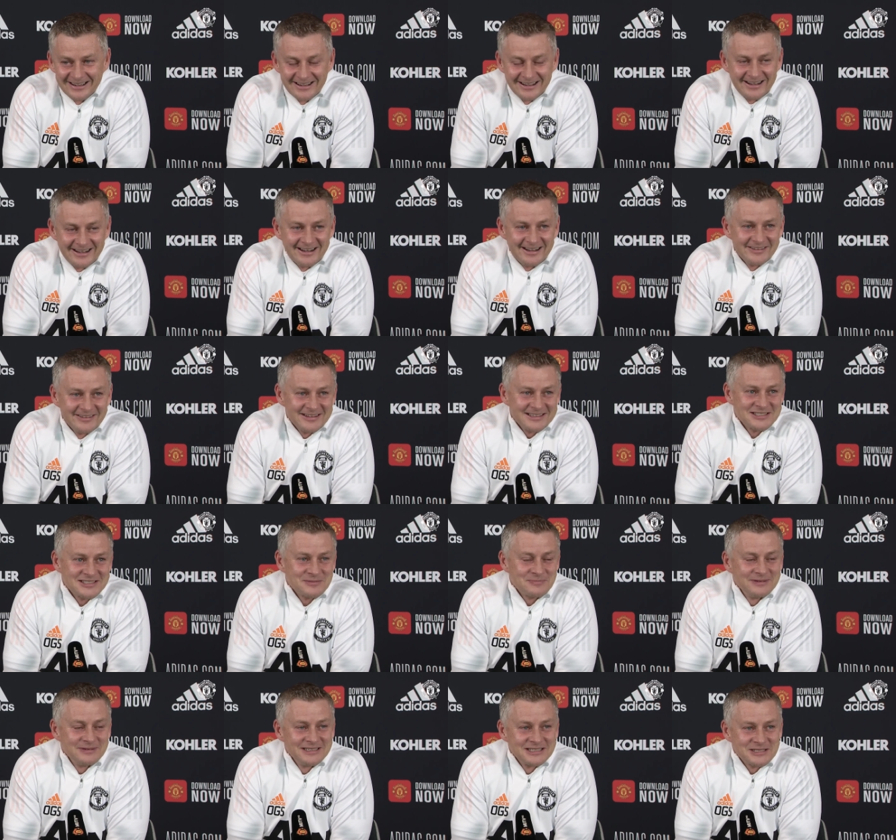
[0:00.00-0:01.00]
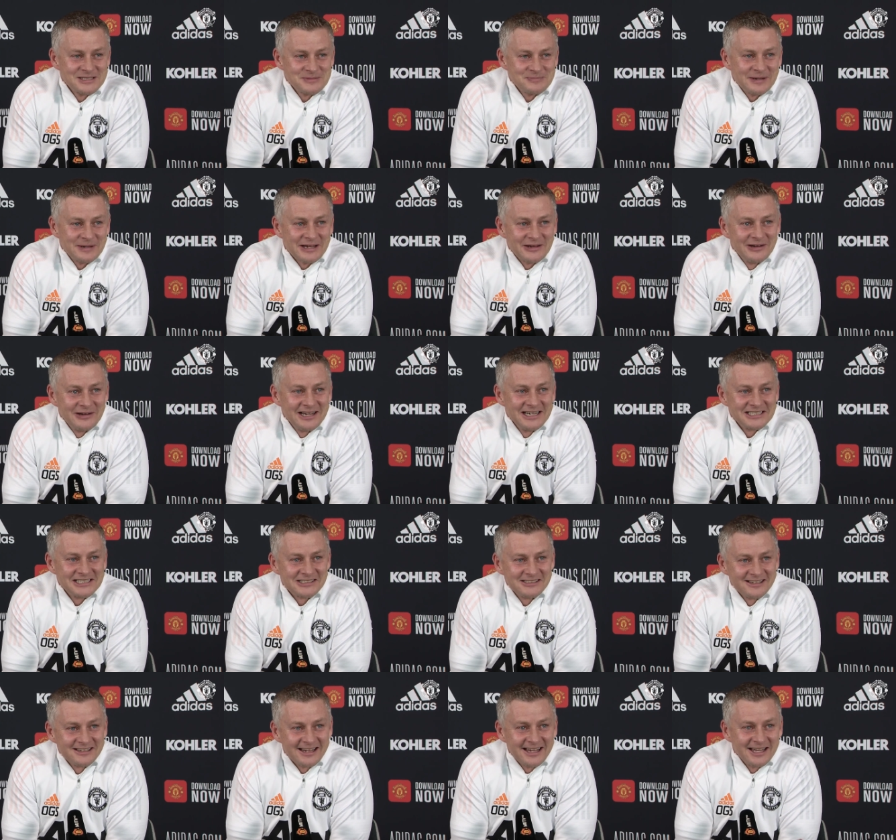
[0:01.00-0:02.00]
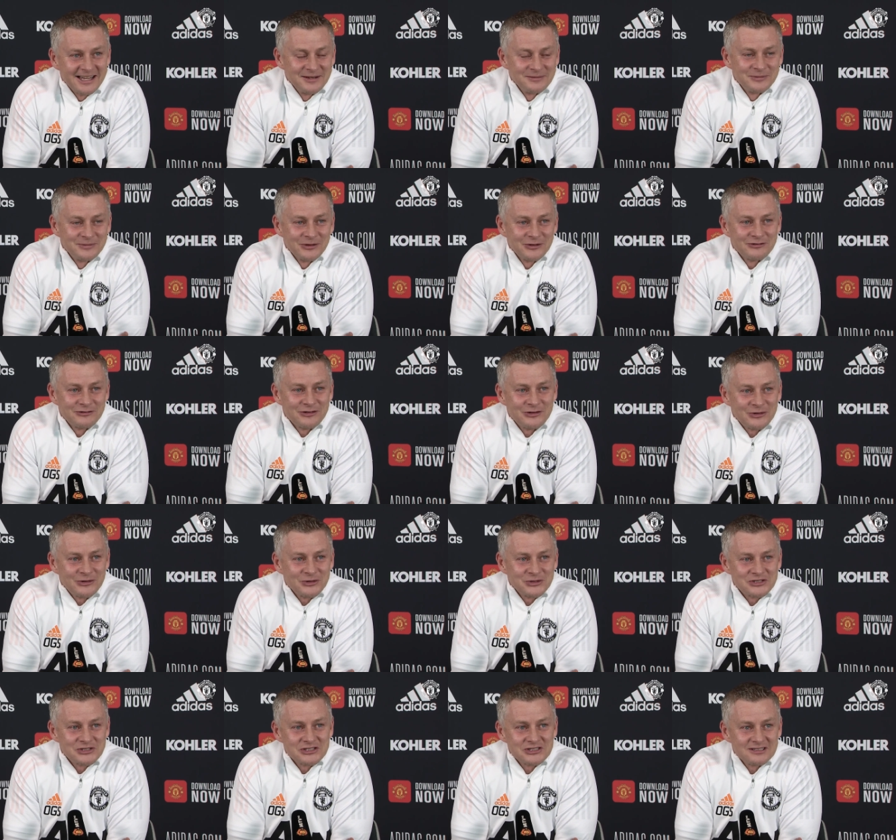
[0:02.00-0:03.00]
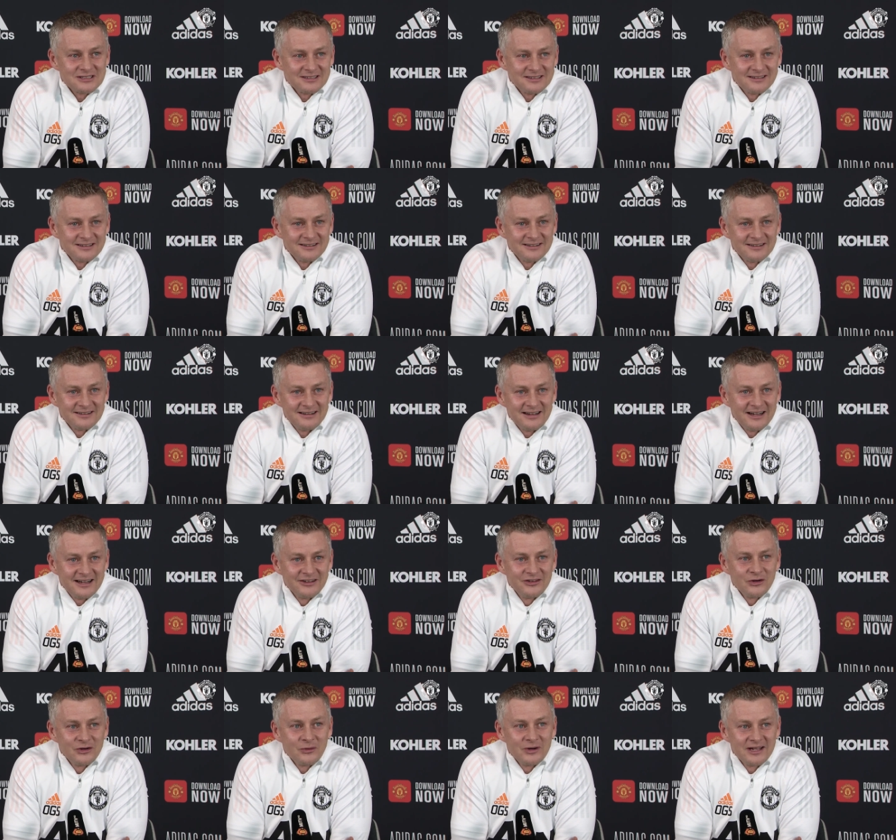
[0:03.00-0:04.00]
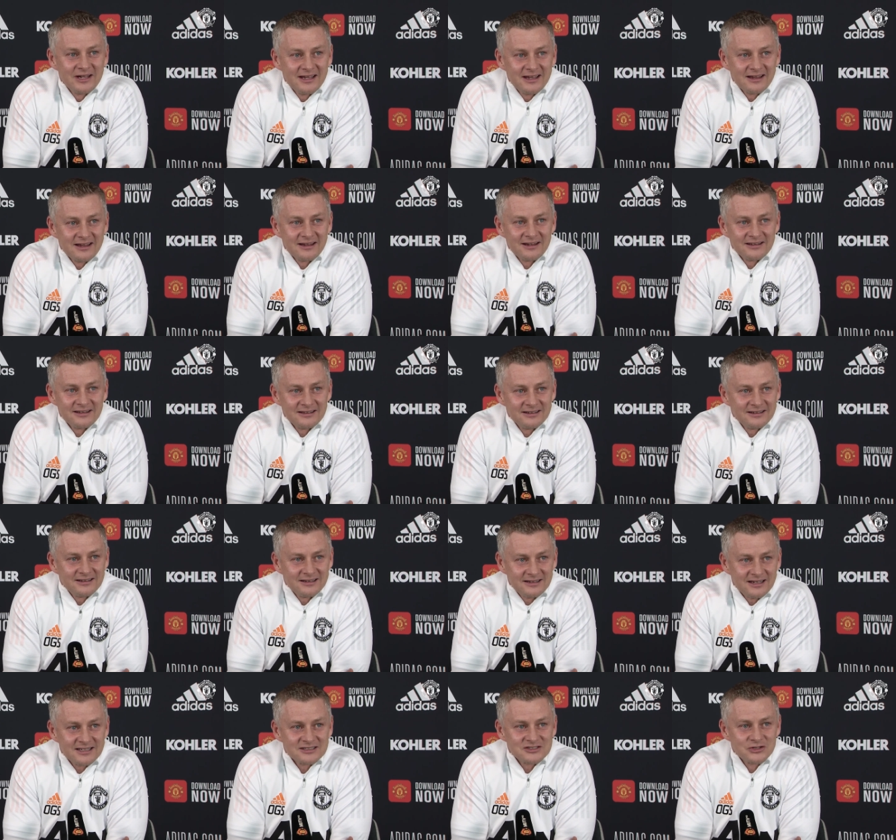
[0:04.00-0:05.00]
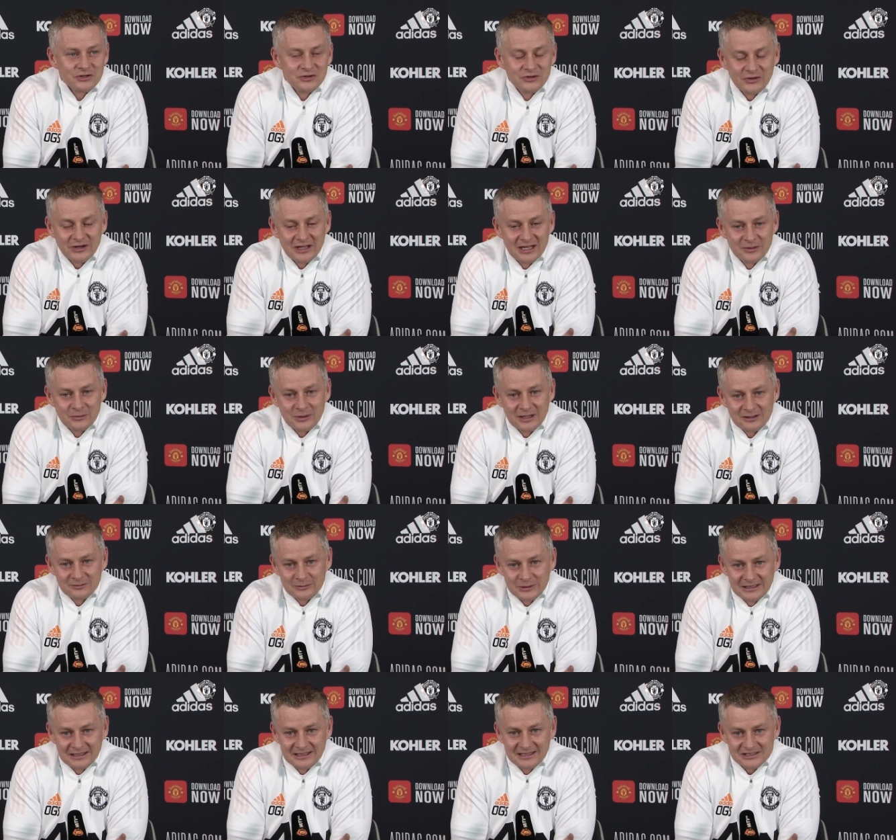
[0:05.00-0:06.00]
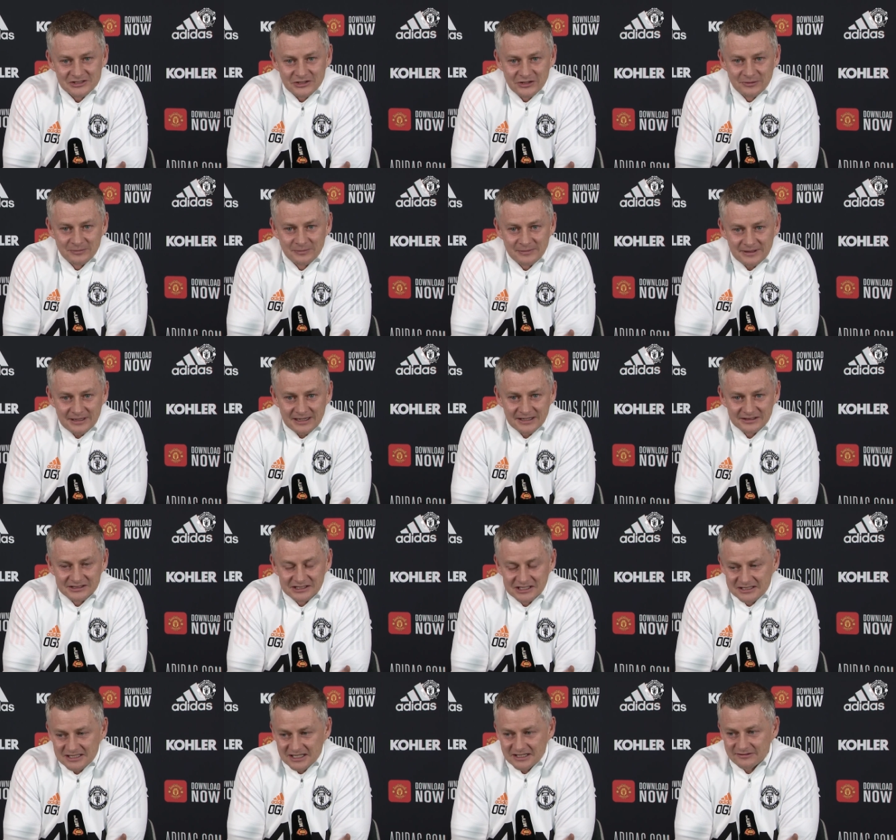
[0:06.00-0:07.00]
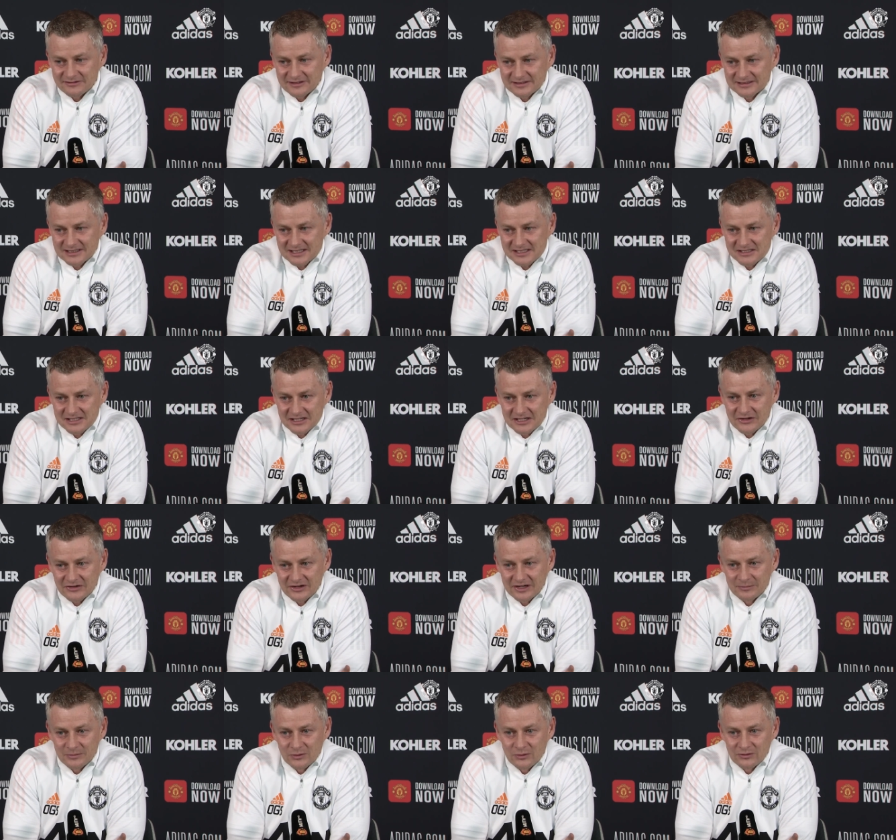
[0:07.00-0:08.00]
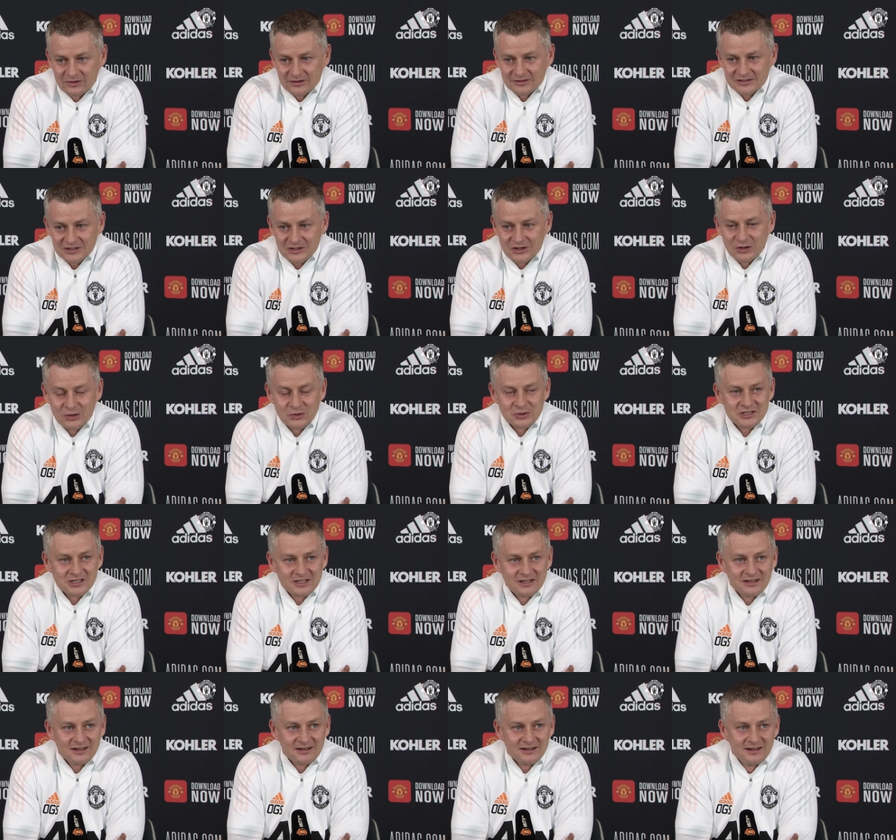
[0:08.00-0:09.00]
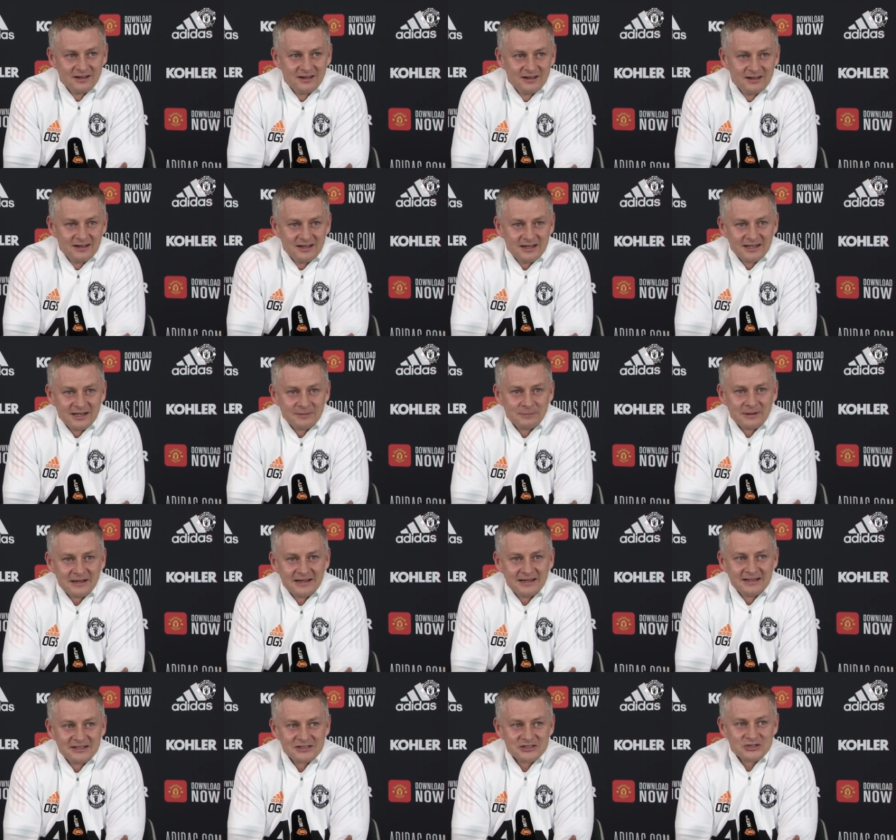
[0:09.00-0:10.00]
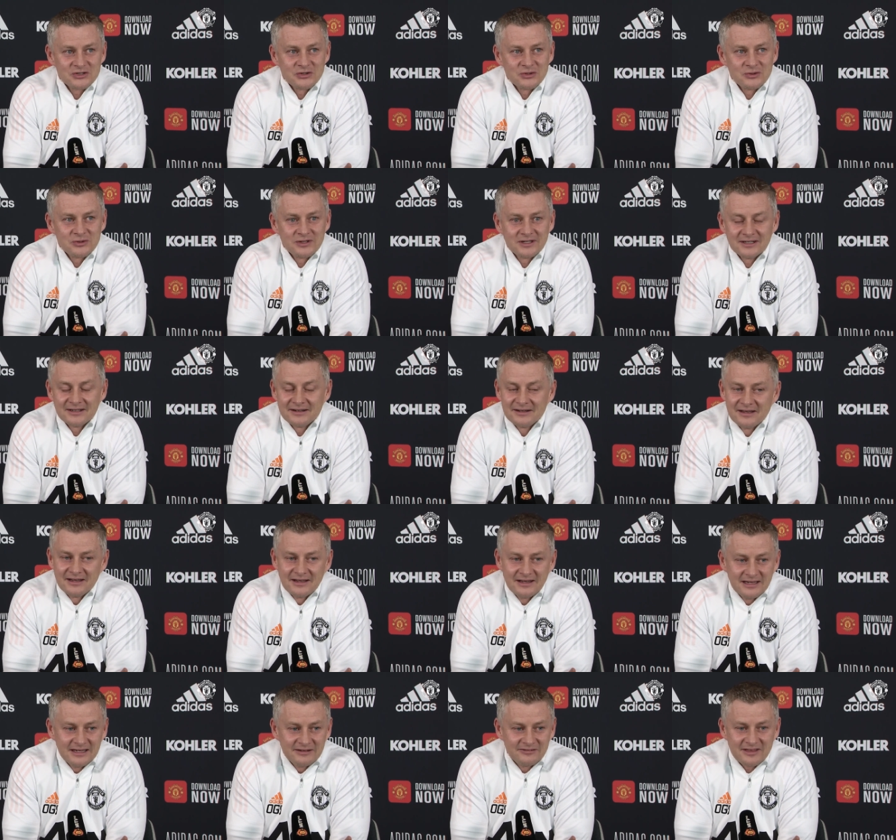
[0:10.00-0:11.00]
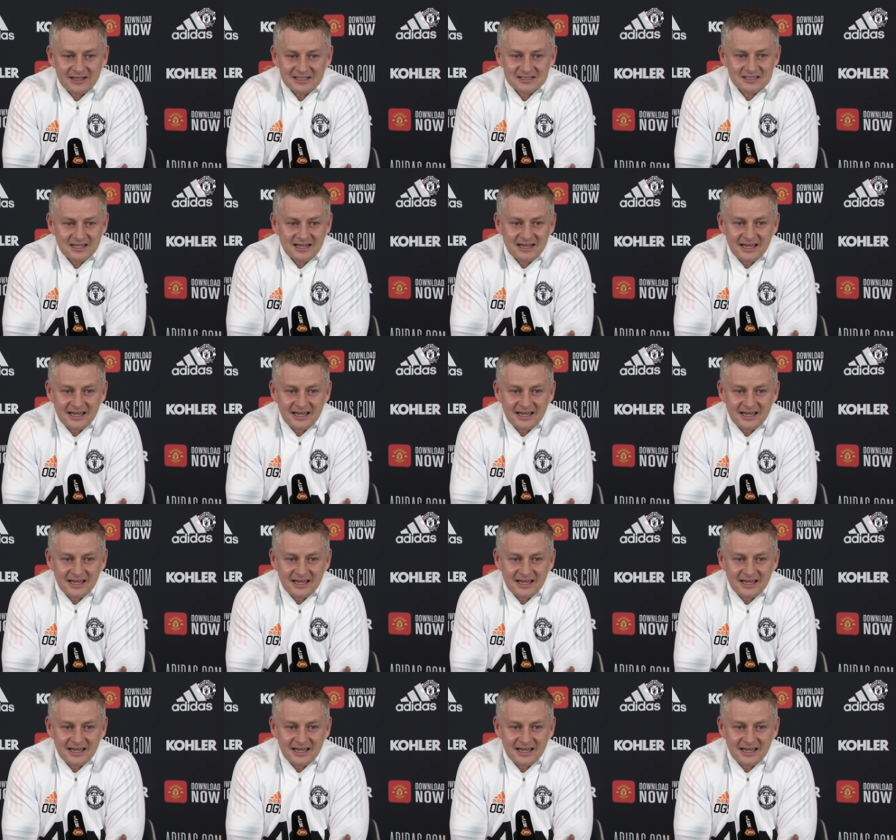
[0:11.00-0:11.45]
It's speculation again. But of course, I know Hege has done really well with Lillestrøm, and she's had a fantastic career both as a coach and a player. So if that's the